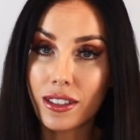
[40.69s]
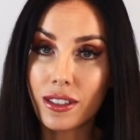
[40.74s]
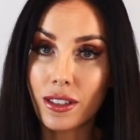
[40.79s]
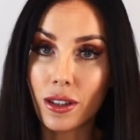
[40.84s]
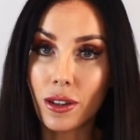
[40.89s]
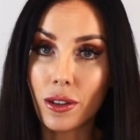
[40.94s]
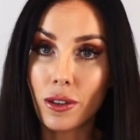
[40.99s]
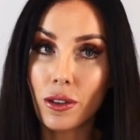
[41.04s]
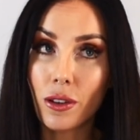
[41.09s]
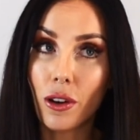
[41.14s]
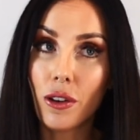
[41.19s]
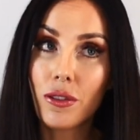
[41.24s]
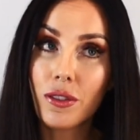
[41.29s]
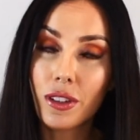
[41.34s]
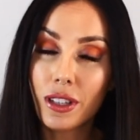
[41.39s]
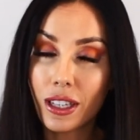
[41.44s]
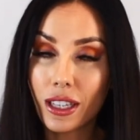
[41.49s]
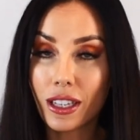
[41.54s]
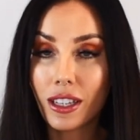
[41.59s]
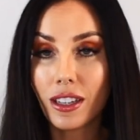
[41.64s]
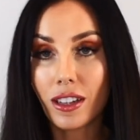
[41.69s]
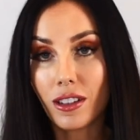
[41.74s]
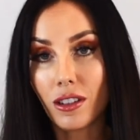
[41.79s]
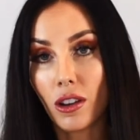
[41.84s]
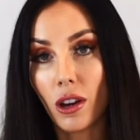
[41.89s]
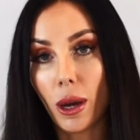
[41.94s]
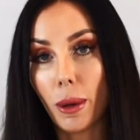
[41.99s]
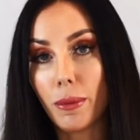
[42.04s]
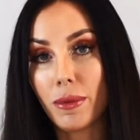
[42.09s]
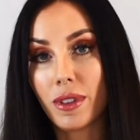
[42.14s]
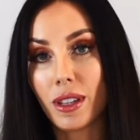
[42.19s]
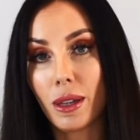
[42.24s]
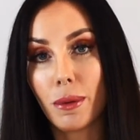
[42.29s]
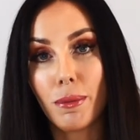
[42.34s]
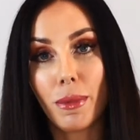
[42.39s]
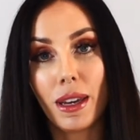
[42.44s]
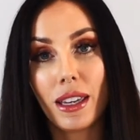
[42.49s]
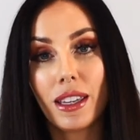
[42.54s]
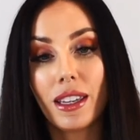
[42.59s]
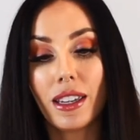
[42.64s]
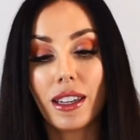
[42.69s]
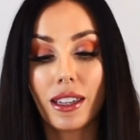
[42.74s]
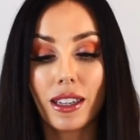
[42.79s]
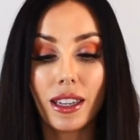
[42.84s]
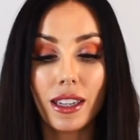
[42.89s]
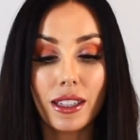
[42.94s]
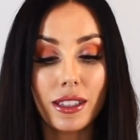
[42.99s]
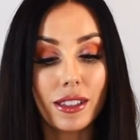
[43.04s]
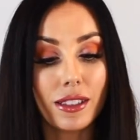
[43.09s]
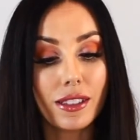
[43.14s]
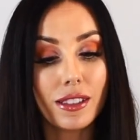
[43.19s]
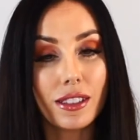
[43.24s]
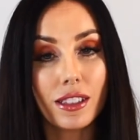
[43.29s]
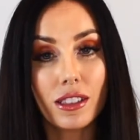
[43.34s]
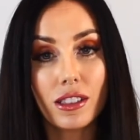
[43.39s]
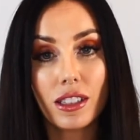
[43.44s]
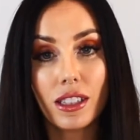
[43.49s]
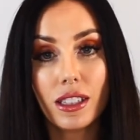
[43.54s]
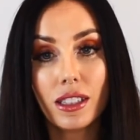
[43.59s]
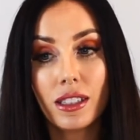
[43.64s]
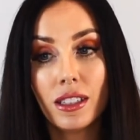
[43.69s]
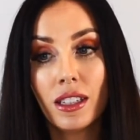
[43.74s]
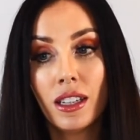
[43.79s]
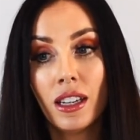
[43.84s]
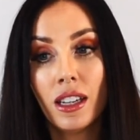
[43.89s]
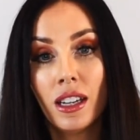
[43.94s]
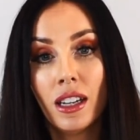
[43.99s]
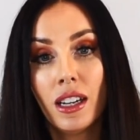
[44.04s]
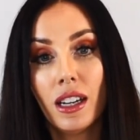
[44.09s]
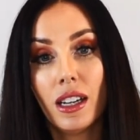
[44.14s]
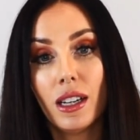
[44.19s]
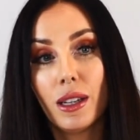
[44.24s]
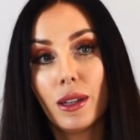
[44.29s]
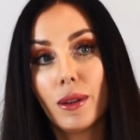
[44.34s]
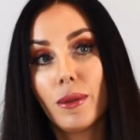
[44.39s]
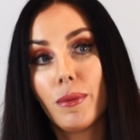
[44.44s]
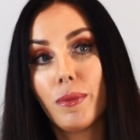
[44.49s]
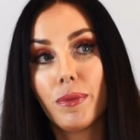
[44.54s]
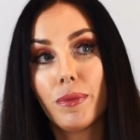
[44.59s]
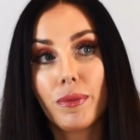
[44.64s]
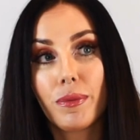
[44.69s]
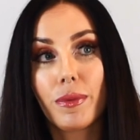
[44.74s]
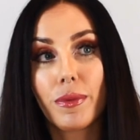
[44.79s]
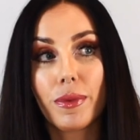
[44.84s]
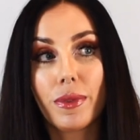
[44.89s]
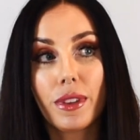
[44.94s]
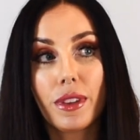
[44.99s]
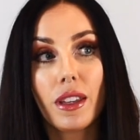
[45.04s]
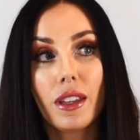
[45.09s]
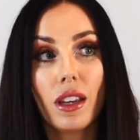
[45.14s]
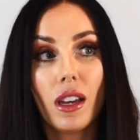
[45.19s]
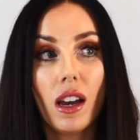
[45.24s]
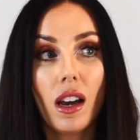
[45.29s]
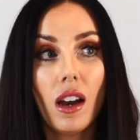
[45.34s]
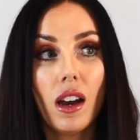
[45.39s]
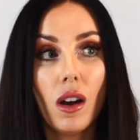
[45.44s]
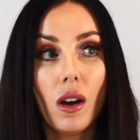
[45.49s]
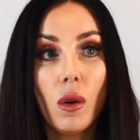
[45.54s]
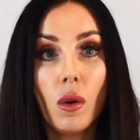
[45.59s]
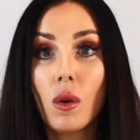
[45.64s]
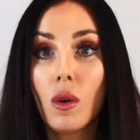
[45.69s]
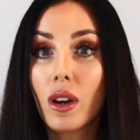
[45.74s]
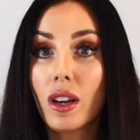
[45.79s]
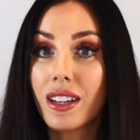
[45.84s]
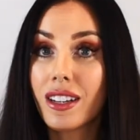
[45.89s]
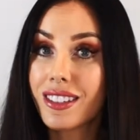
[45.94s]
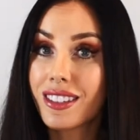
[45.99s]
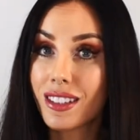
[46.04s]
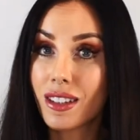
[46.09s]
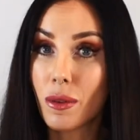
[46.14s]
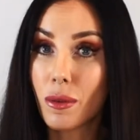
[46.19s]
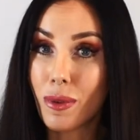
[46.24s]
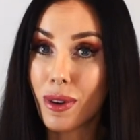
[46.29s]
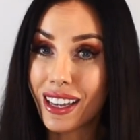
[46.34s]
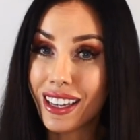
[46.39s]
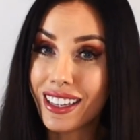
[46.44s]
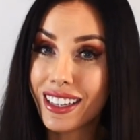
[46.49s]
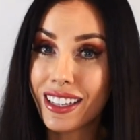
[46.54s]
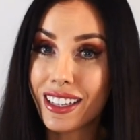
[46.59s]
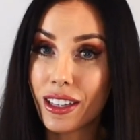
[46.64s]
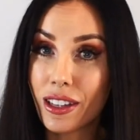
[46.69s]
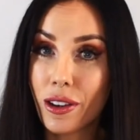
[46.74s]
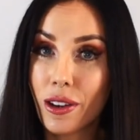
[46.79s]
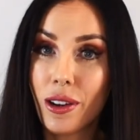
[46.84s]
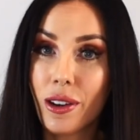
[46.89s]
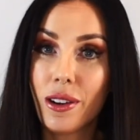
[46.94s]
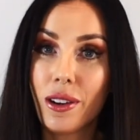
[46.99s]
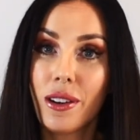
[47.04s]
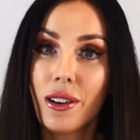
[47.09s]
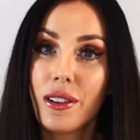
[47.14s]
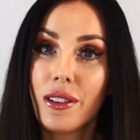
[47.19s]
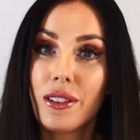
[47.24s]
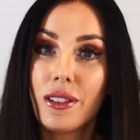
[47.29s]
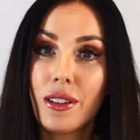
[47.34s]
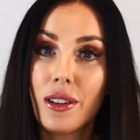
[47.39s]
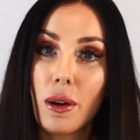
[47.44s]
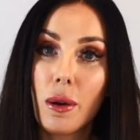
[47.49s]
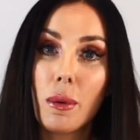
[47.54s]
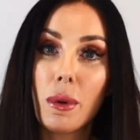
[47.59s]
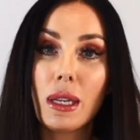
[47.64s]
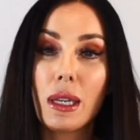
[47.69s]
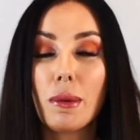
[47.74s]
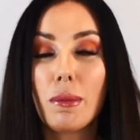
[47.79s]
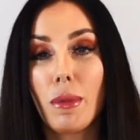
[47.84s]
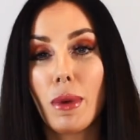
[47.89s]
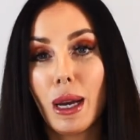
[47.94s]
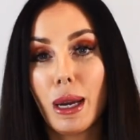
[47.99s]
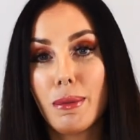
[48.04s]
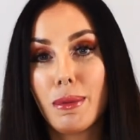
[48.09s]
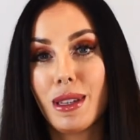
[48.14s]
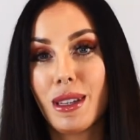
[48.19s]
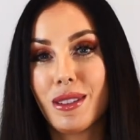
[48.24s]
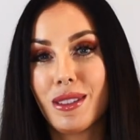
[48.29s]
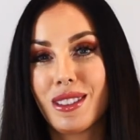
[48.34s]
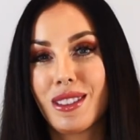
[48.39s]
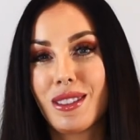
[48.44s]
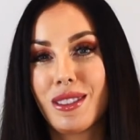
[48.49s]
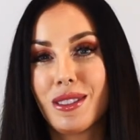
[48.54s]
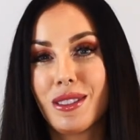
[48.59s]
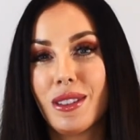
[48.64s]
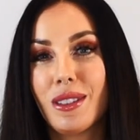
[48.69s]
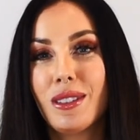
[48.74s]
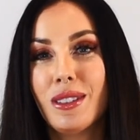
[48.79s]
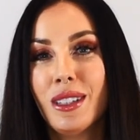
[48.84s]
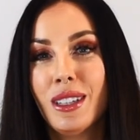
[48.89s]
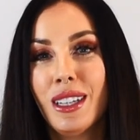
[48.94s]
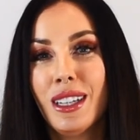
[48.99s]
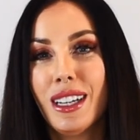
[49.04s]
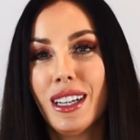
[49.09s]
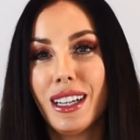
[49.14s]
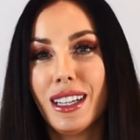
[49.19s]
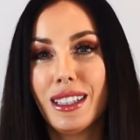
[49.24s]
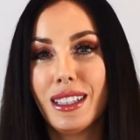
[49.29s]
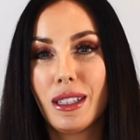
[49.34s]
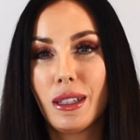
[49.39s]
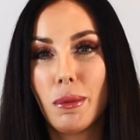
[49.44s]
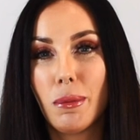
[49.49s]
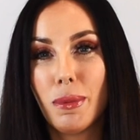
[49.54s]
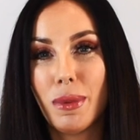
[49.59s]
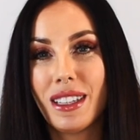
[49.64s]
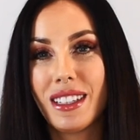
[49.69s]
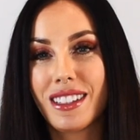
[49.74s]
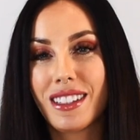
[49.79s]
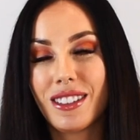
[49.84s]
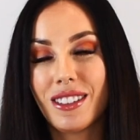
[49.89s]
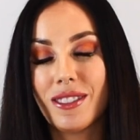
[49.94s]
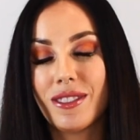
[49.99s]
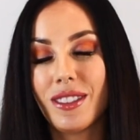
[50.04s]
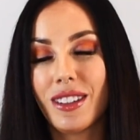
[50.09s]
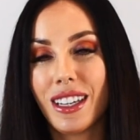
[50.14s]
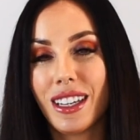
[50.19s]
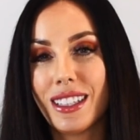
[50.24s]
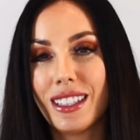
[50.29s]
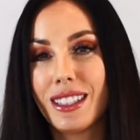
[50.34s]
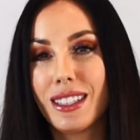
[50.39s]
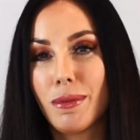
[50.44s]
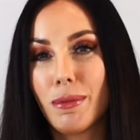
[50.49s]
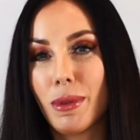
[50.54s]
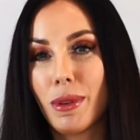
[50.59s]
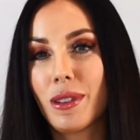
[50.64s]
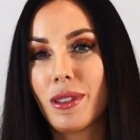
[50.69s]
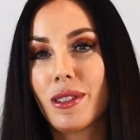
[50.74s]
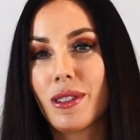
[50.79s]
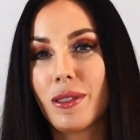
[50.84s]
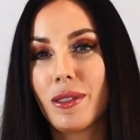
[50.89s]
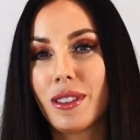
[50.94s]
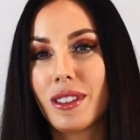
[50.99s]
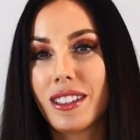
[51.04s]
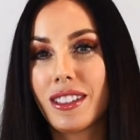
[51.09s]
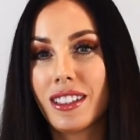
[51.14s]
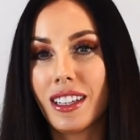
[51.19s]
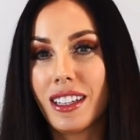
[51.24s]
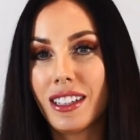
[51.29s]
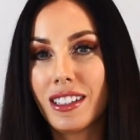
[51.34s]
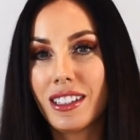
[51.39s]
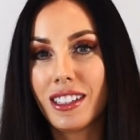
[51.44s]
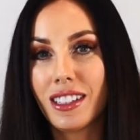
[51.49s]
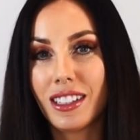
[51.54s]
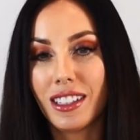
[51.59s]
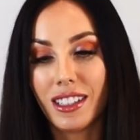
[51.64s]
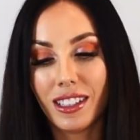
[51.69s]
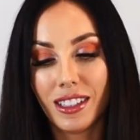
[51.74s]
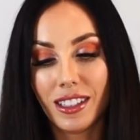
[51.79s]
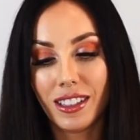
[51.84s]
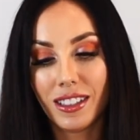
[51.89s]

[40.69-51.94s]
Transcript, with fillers: So you often get it at times that you're making a key decision, or it is an awakening code, you know, where you might be going through a little bit of a spiritual ascension.